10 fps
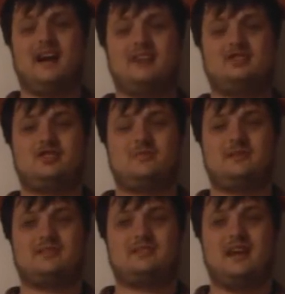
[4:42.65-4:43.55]
ice cube
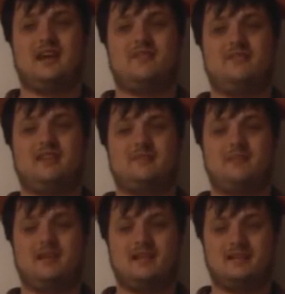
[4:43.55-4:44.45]
itself that
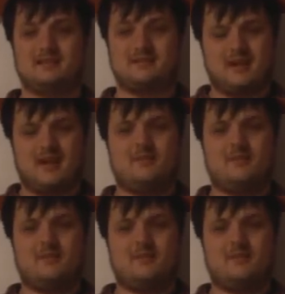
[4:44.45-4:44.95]
melts.